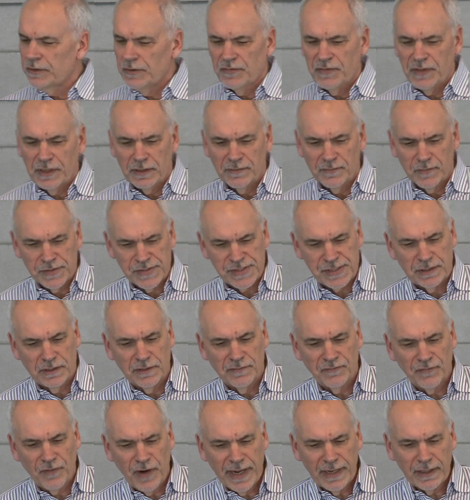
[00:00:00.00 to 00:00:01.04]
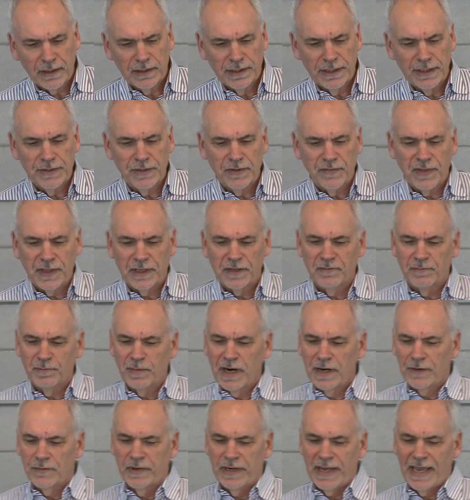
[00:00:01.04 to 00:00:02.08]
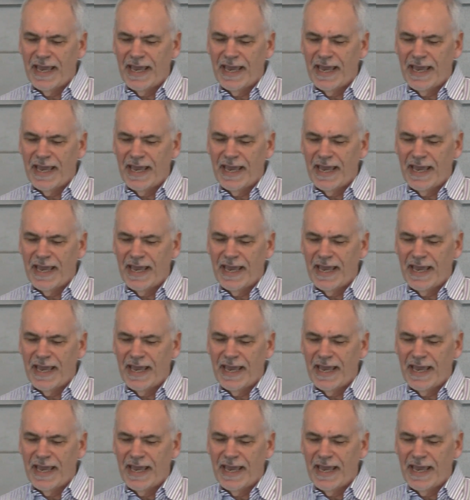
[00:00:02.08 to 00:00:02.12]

you think of Ursula Franklin, you think of Margaret